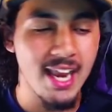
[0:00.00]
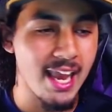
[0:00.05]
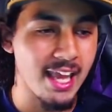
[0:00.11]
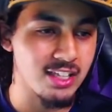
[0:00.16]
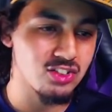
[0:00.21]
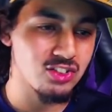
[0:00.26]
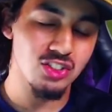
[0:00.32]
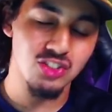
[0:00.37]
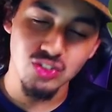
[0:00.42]

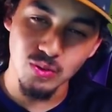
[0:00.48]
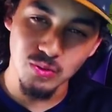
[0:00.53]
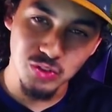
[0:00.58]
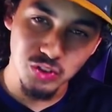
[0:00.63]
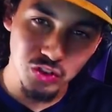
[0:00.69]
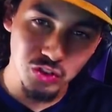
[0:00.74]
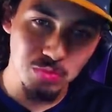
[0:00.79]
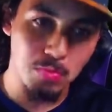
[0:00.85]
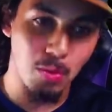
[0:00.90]
And it's just
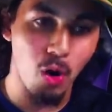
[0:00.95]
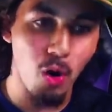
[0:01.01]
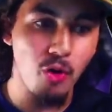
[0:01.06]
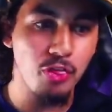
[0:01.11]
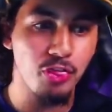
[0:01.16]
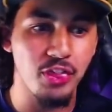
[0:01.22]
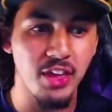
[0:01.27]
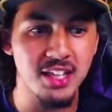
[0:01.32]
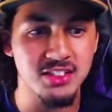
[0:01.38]
those
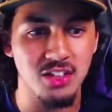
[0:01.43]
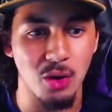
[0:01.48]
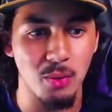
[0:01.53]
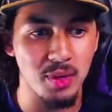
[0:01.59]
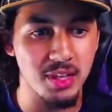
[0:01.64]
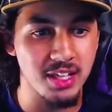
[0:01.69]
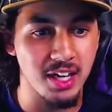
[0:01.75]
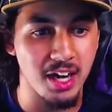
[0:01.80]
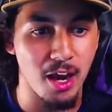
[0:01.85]
small things that are
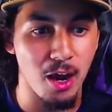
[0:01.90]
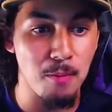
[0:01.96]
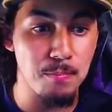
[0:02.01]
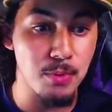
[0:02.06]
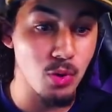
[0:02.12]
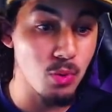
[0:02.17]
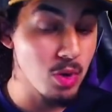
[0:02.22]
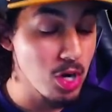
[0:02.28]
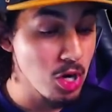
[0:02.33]
really going to
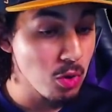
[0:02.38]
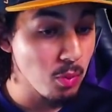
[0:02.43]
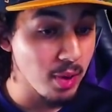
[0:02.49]
help you.